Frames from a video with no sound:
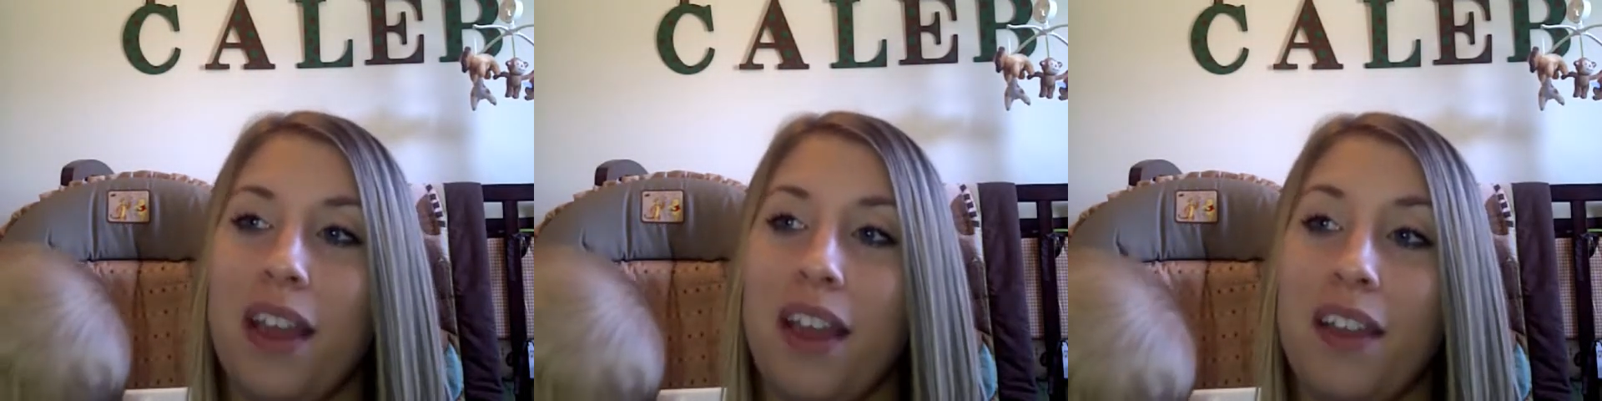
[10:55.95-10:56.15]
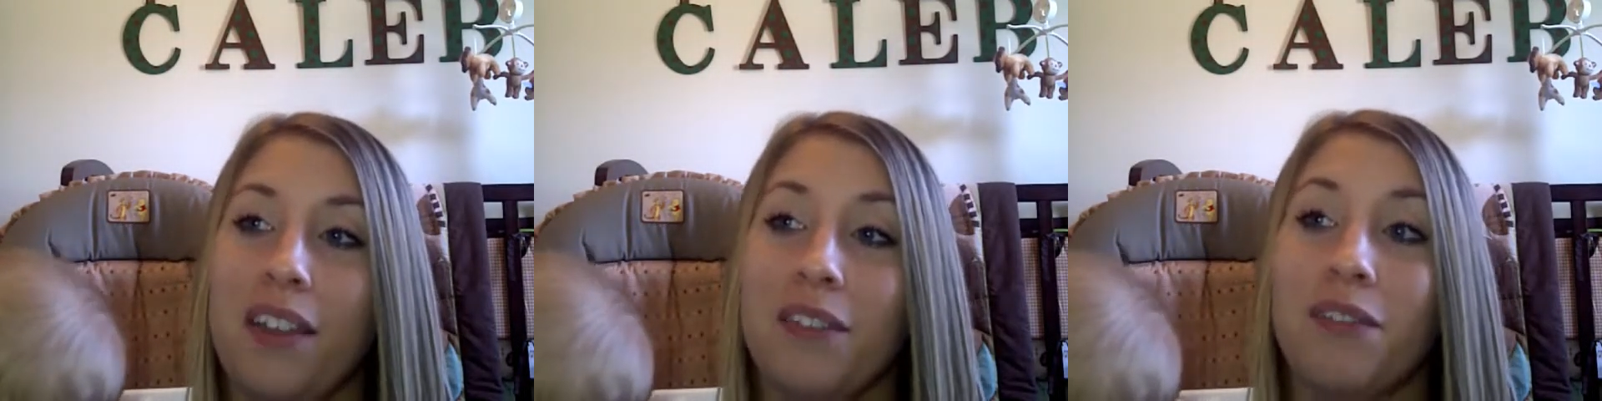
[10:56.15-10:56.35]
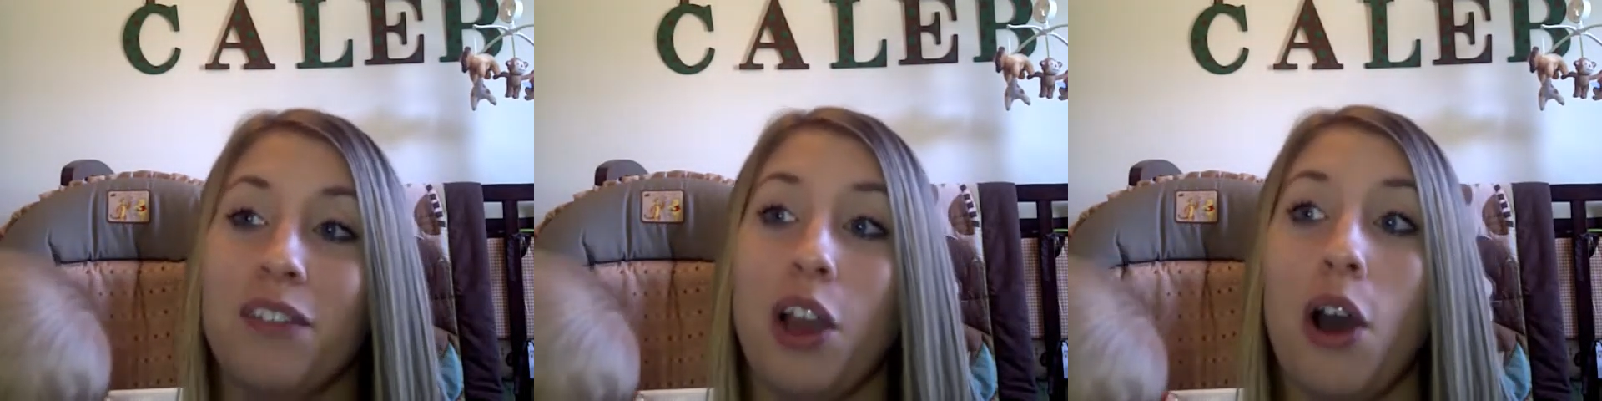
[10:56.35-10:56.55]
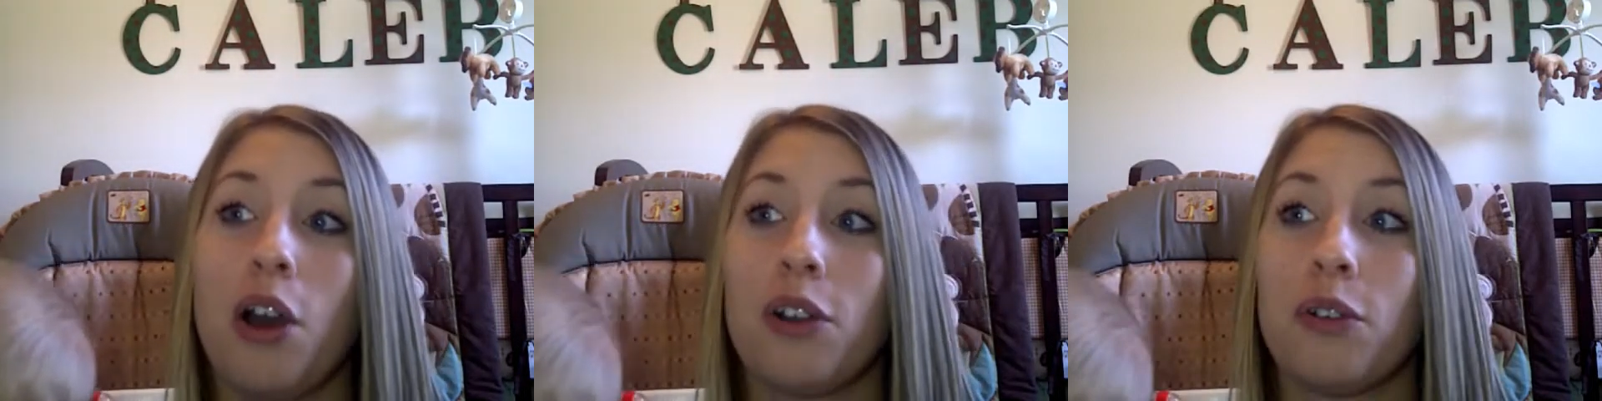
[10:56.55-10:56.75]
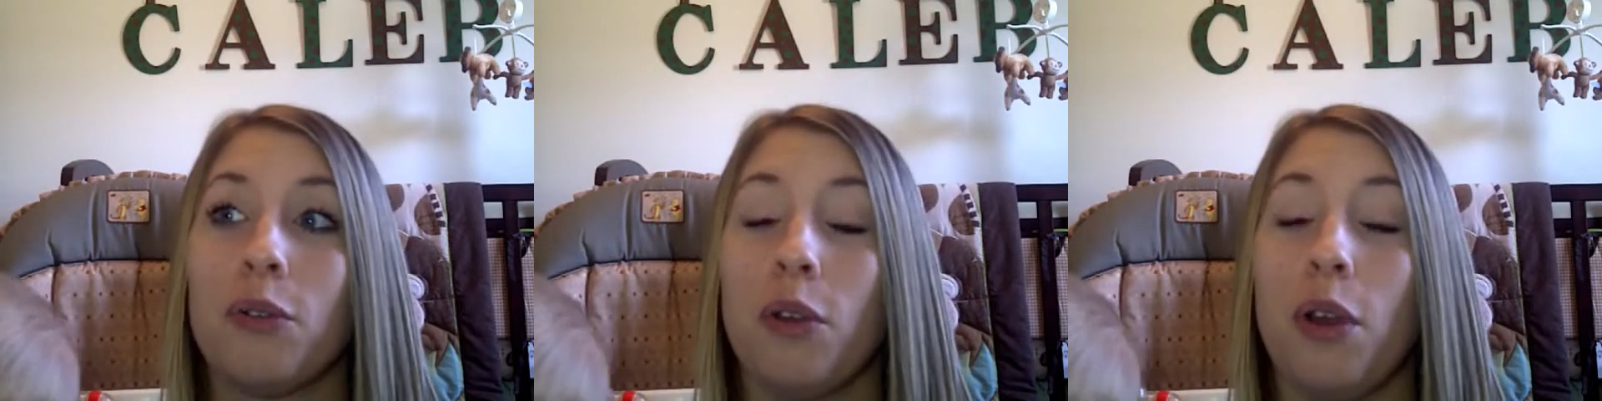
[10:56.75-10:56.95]
If
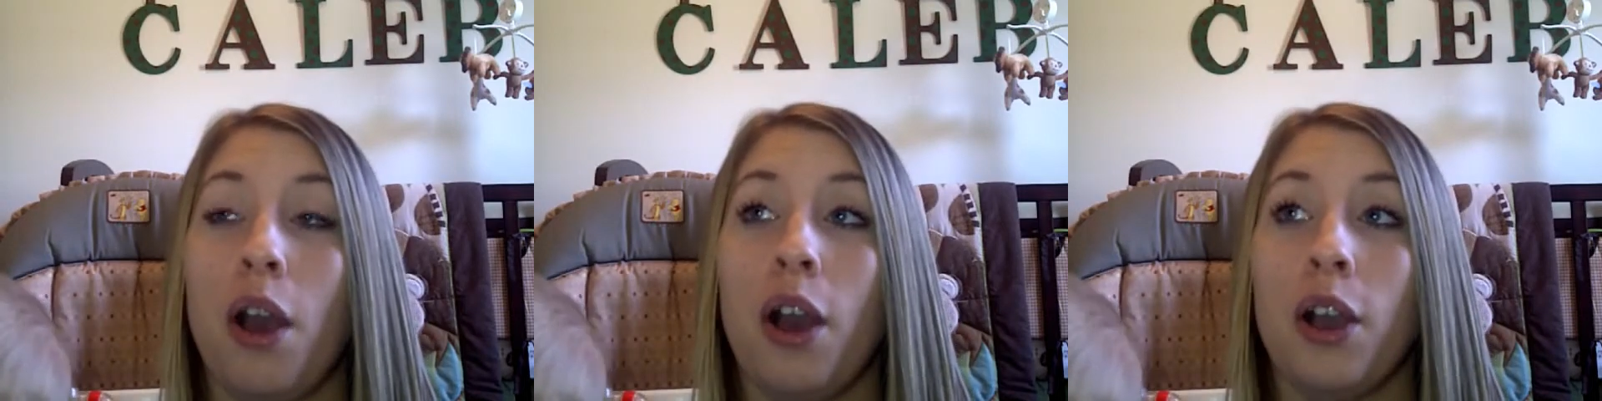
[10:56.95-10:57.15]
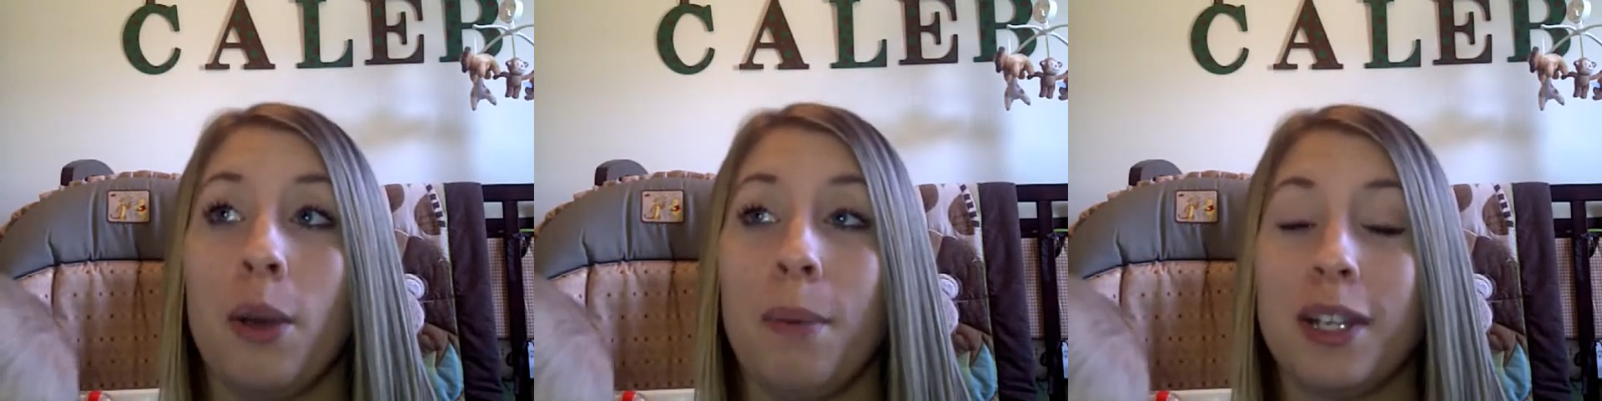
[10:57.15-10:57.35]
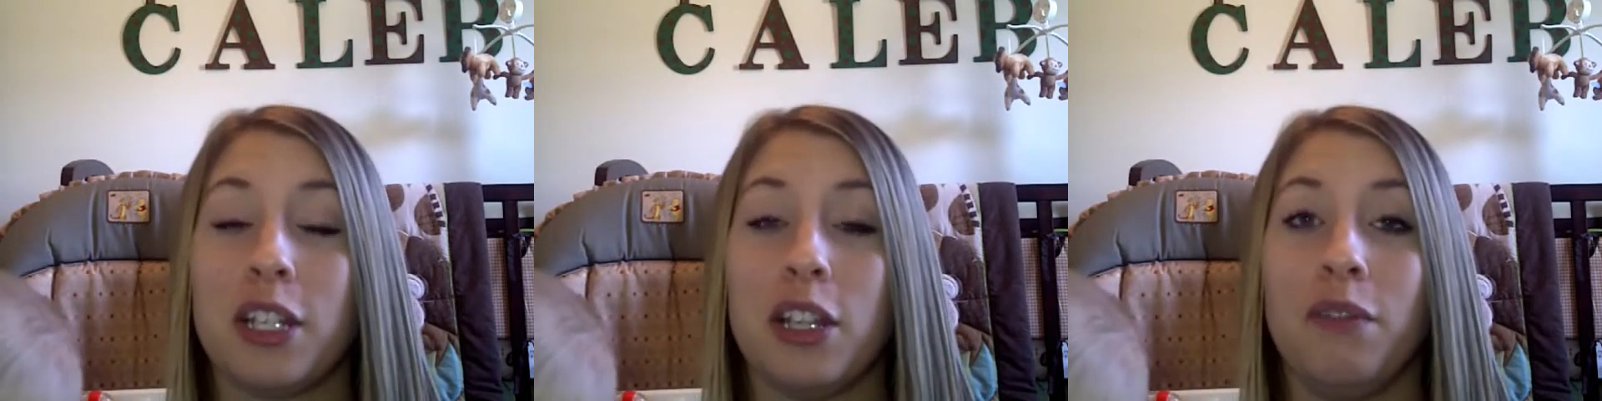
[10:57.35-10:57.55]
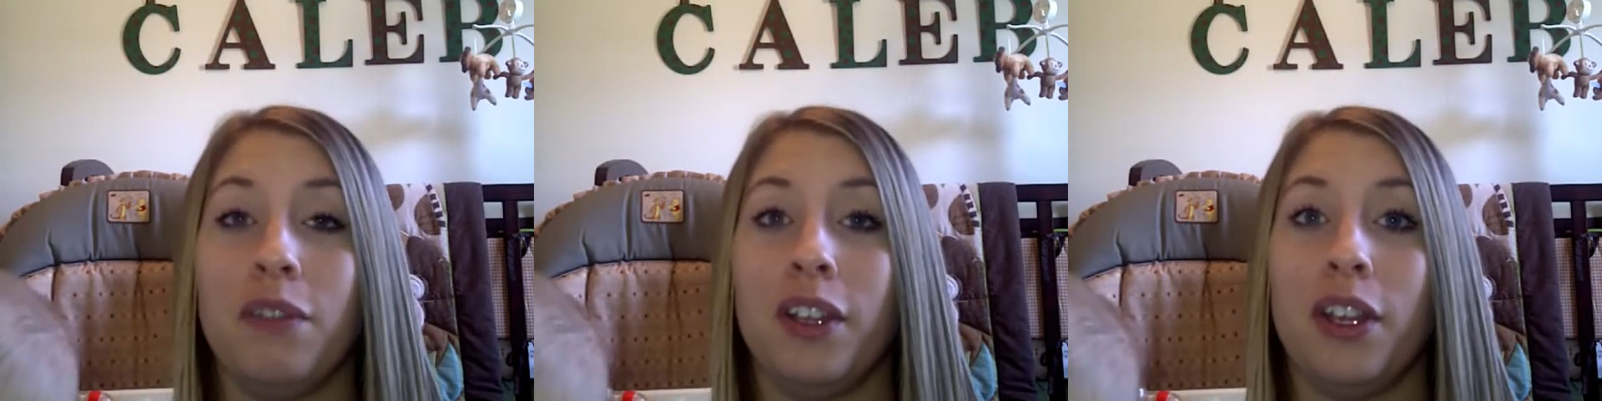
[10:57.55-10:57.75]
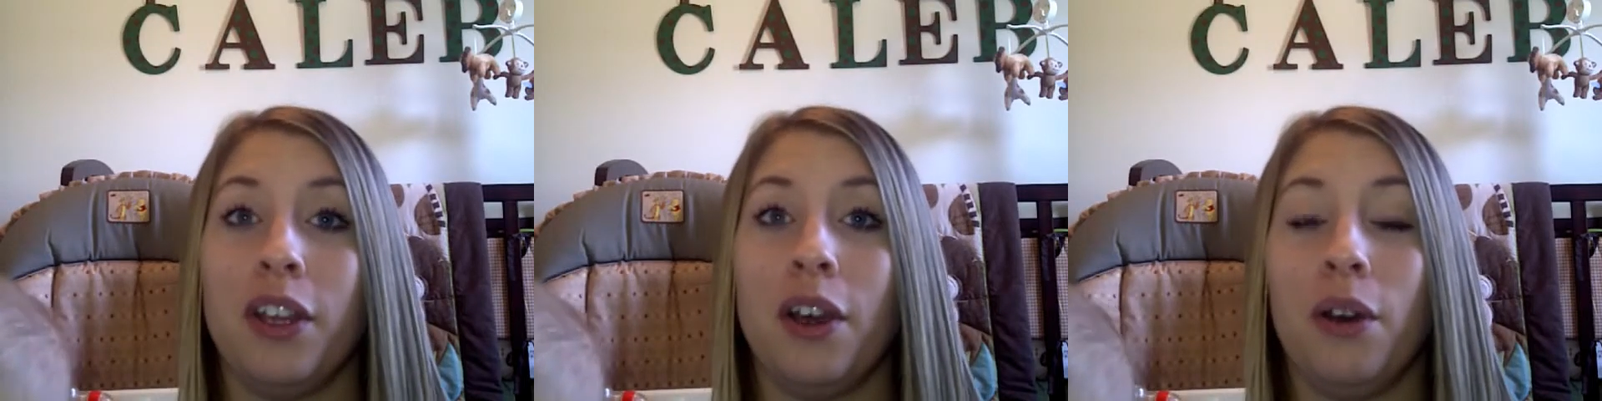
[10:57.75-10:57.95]
y'all go back to the
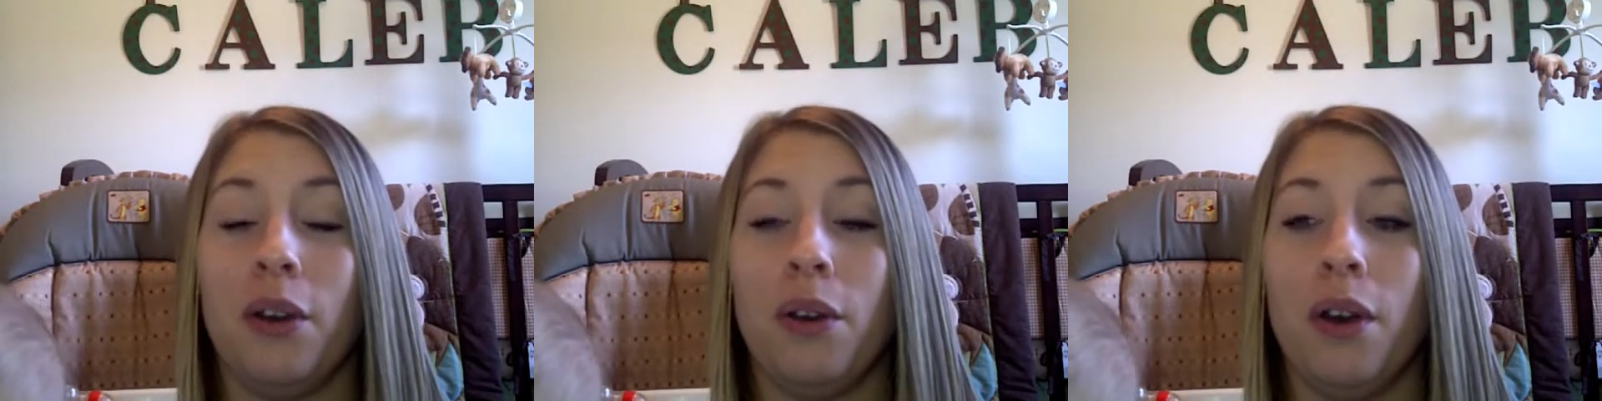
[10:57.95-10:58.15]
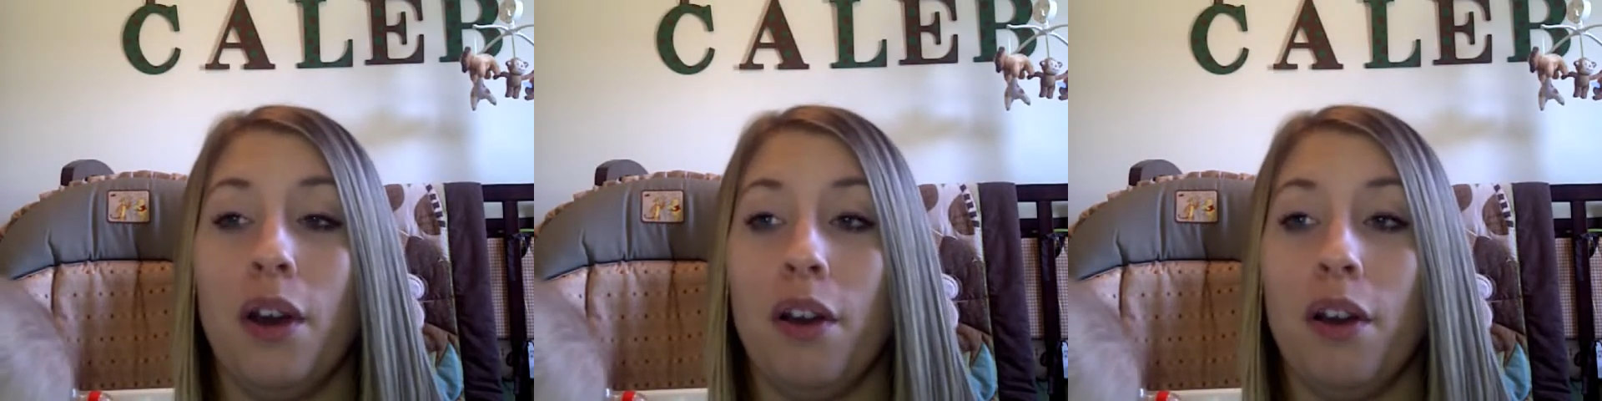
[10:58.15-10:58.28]
video